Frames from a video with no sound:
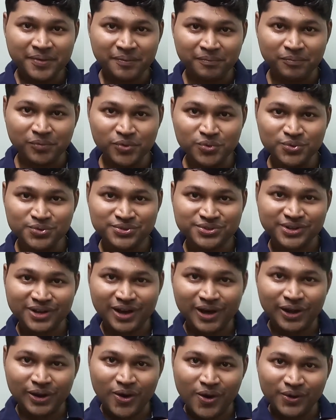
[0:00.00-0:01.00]
moves
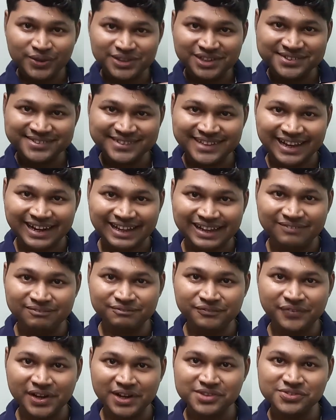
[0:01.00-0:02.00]
along the
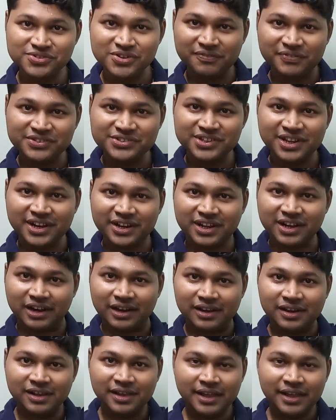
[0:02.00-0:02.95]
circumference of a circle,